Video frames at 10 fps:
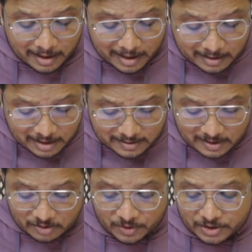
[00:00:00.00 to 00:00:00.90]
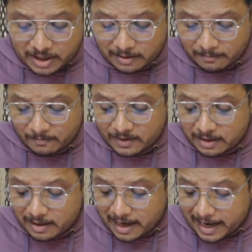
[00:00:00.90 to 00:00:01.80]
In this situation,
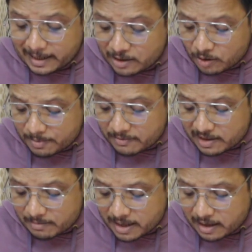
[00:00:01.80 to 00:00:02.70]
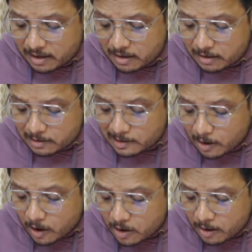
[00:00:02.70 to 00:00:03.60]
entropy will be
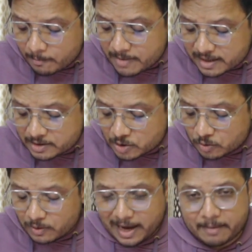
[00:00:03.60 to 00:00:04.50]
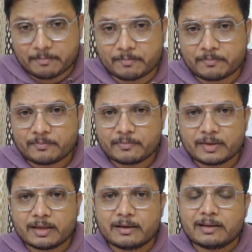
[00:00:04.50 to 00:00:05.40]
log of base 2m
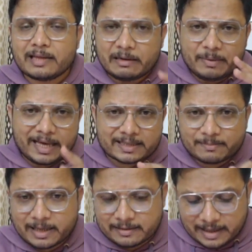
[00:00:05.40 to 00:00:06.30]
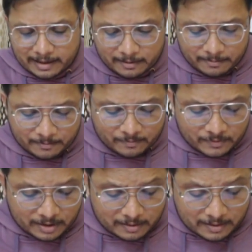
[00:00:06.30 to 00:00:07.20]
let me explain that.
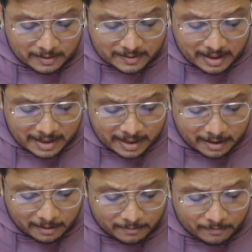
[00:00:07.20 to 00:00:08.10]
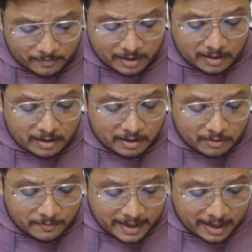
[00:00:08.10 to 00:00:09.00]
See here,
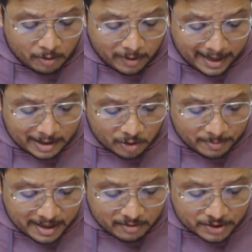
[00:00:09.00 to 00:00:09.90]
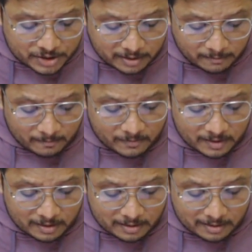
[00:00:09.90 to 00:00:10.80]
we have entropy equation
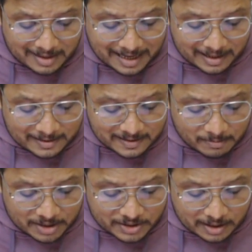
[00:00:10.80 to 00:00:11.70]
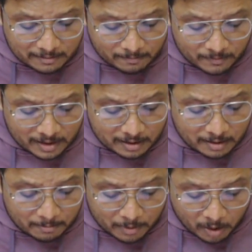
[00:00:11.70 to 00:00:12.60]
that is summation
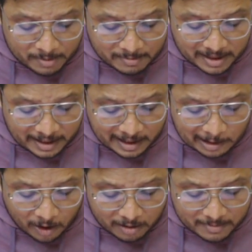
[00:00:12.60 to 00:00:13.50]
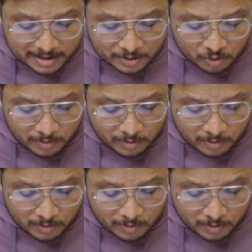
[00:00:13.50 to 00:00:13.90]
probability log base 2